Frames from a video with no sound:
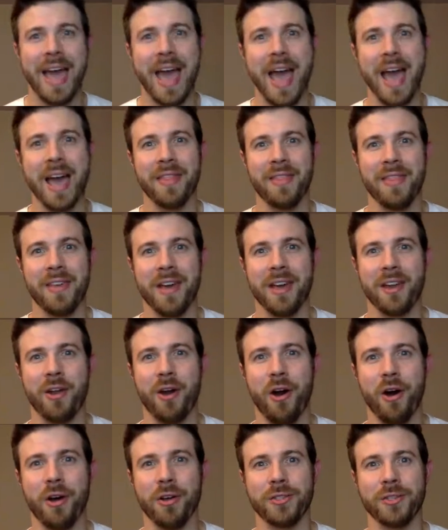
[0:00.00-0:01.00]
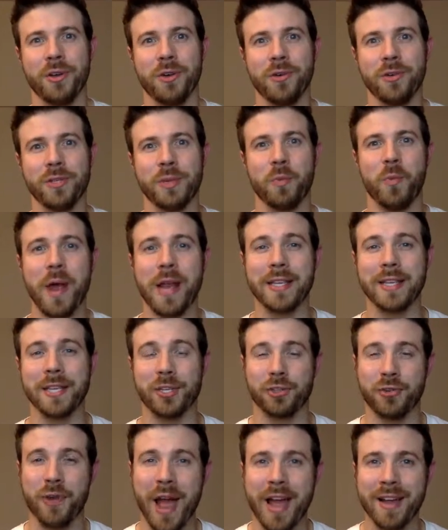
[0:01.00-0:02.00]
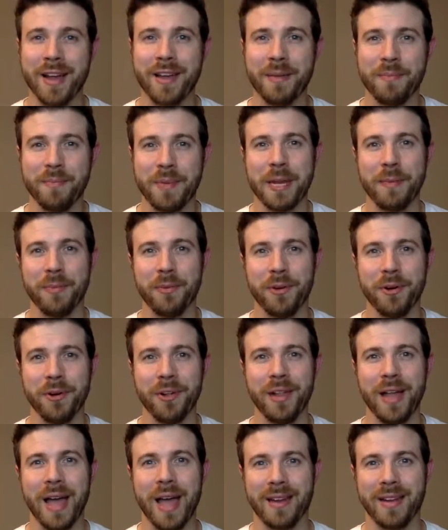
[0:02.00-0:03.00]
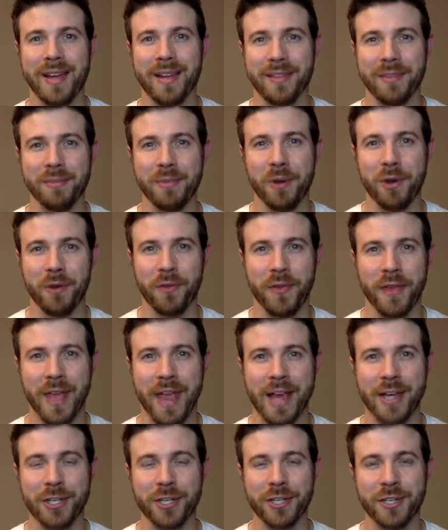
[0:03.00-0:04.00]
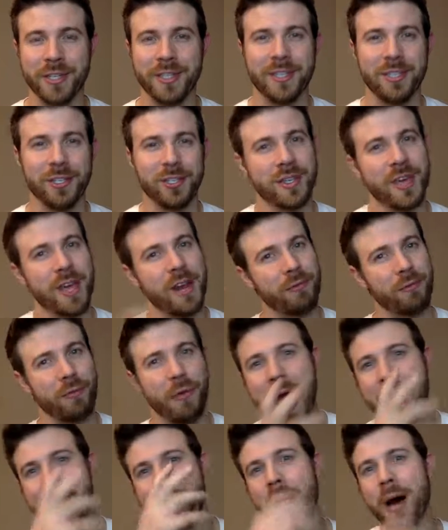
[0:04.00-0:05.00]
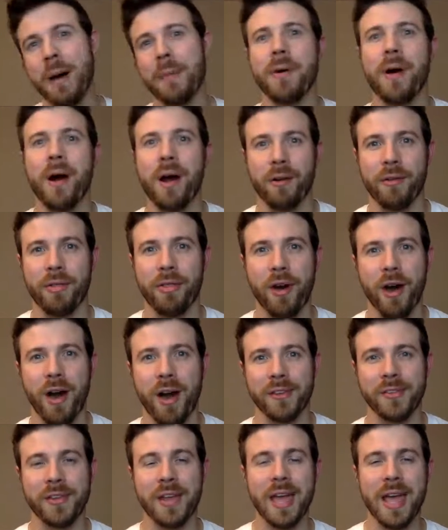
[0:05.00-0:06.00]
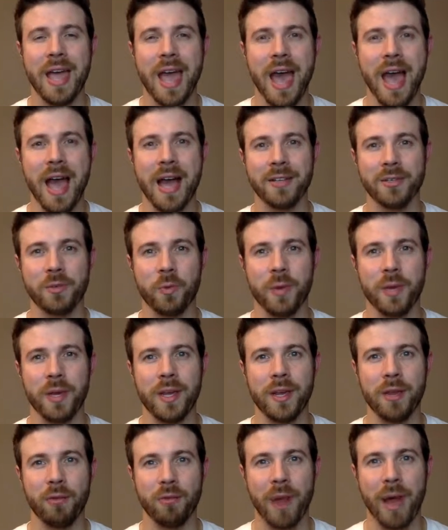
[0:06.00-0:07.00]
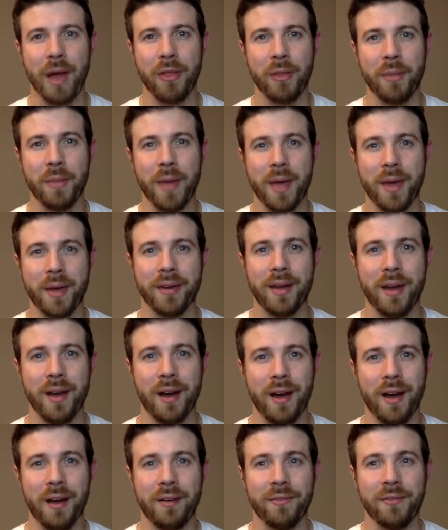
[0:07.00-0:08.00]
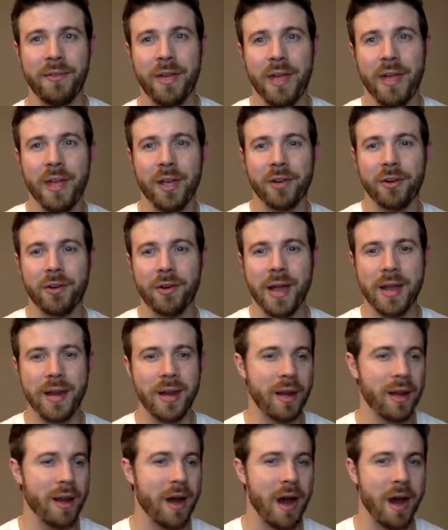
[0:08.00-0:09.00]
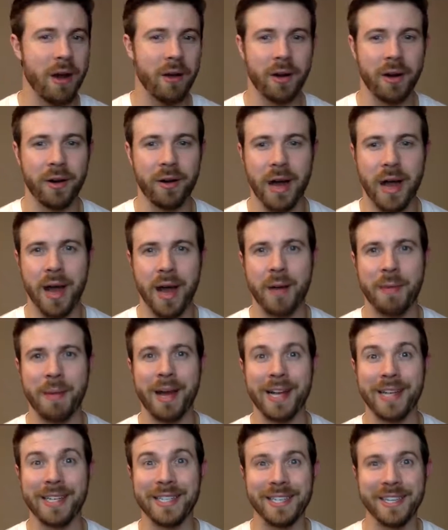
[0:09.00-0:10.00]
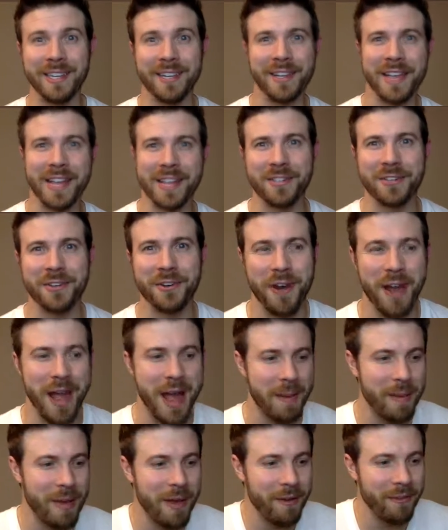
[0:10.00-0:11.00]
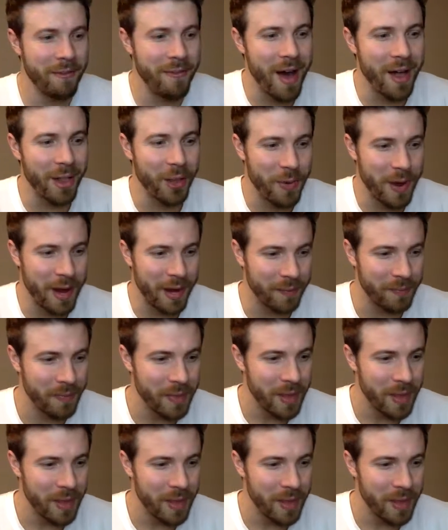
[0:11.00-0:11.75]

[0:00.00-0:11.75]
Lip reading: and then also some ways to track people and get some notifications, and just kind of wrap up our thoughts as we round the bend of creating our ideal Instagram following.